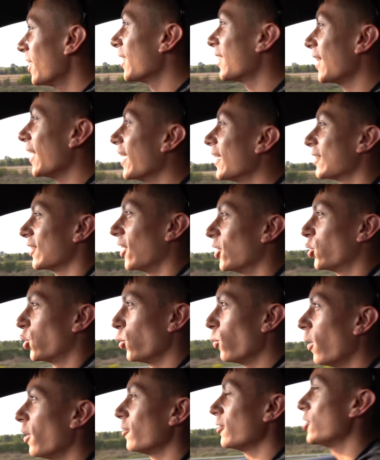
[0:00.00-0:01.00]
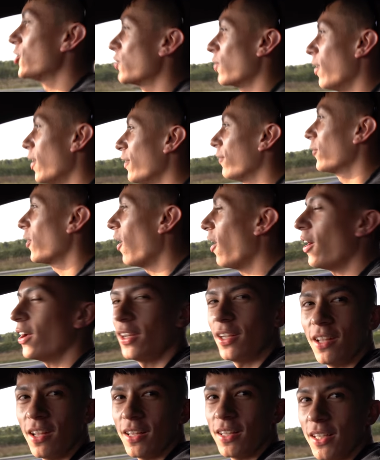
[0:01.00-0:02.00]
The thing is, I do only drive
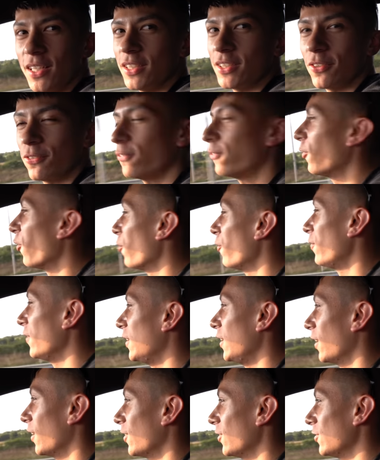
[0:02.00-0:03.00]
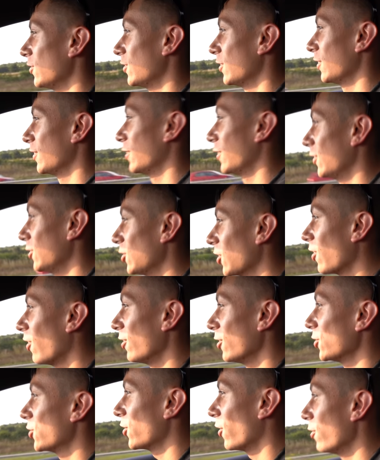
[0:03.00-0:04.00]
kind of like this for videos, to
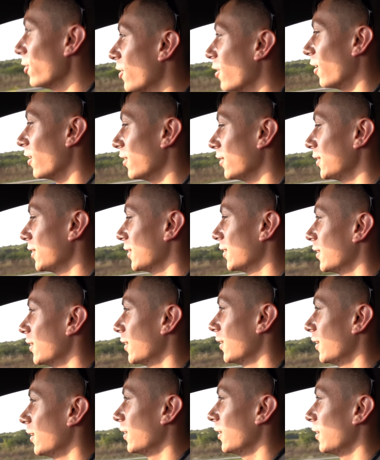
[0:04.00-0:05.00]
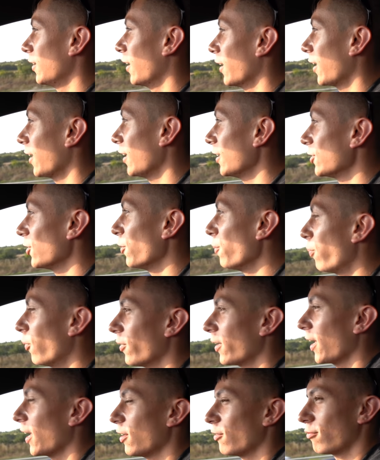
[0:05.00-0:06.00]
kind of show you guys. Like, there's no
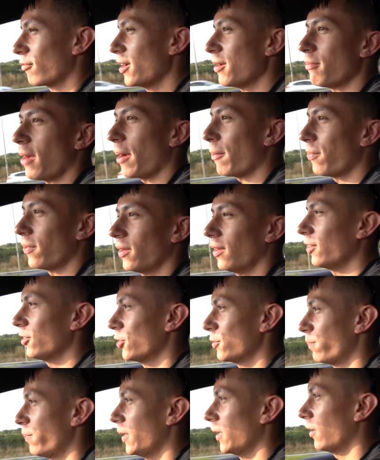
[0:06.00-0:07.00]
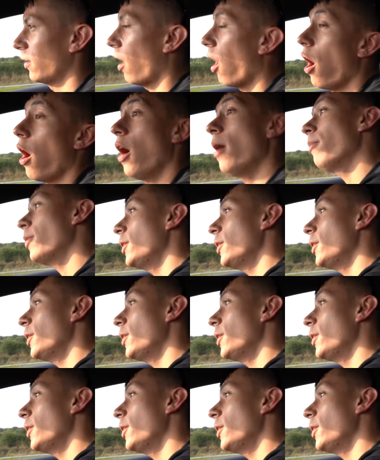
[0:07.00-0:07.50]
point getting a remap and then just being like, oh, I'm